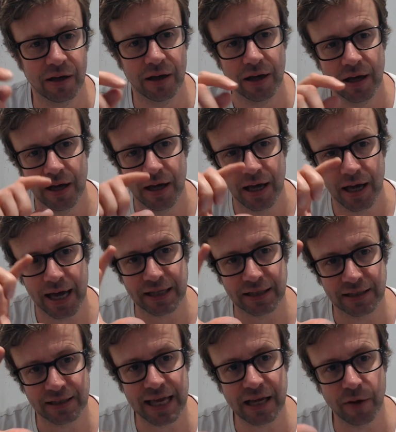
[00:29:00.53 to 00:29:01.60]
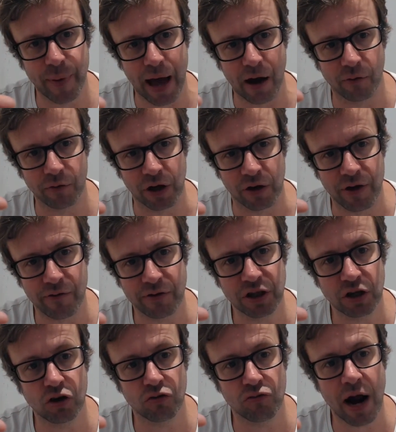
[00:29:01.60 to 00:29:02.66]
Yeah. It's think about, you know, there is
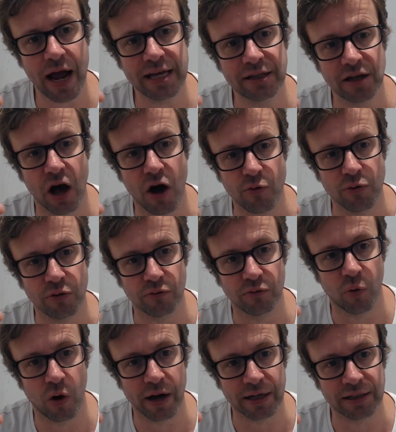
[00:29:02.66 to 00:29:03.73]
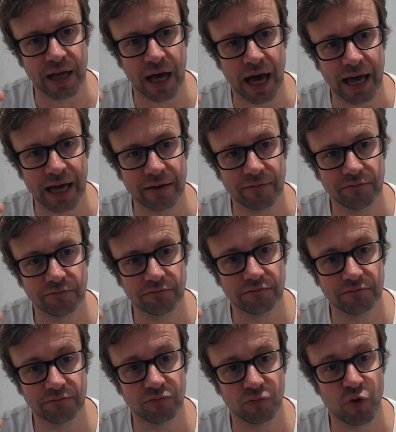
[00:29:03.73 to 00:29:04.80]
a grey zone of what is a
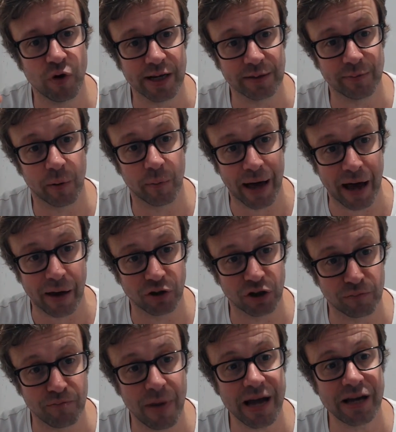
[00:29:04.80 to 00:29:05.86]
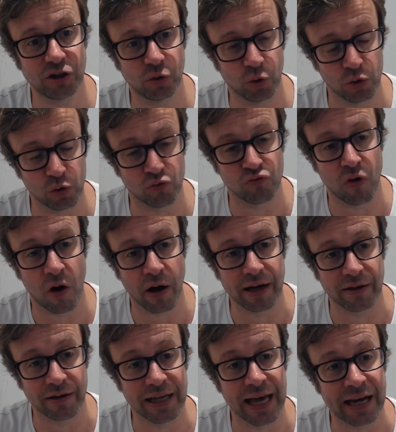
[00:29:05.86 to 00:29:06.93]
reasonable amount. Just make sure you're right
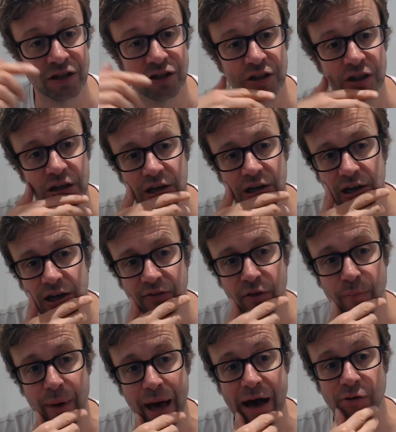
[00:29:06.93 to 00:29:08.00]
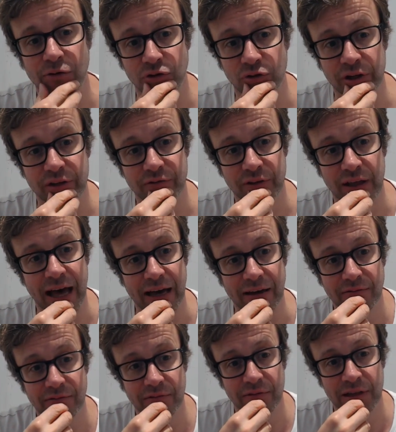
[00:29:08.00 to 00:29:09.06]
at the edge and the boundary mm. of that
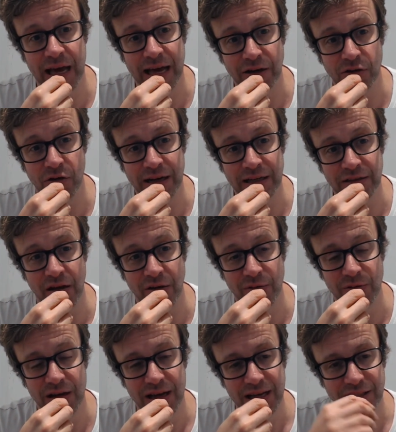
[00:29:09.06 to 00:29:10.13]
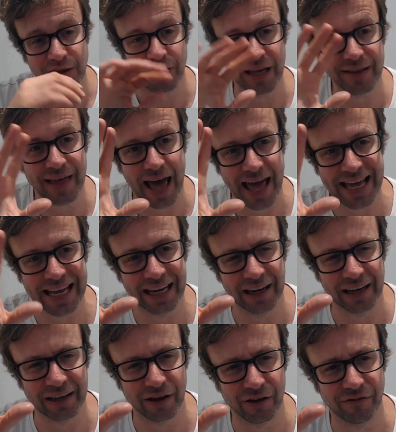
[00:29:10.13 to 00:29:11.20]
that grey zone. So I think that
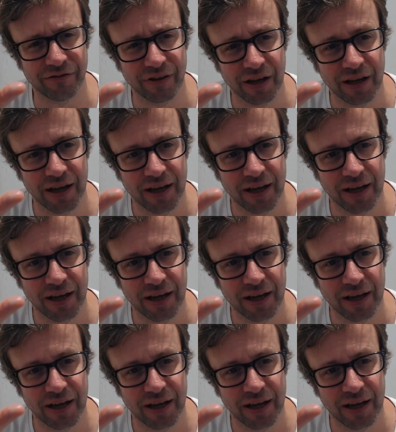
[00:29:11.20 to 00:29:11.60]
inkling of